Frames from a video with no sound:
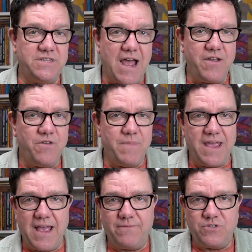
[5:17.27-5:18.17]
Now you
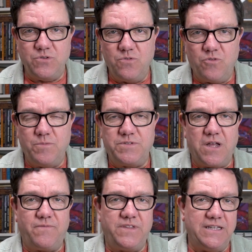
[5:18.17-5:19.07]
may have two groups
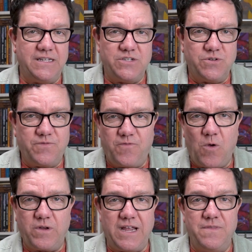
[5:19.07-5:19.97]
of the lizard
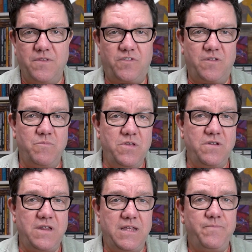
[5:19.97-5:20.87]
folk in this
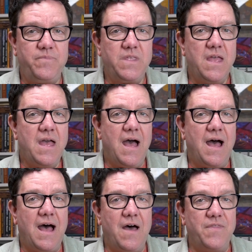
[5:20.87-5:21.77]
community
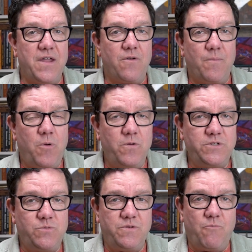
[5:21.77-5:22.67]
that are
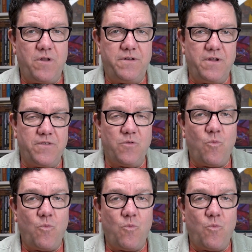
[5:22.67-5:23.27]
opposed to one another.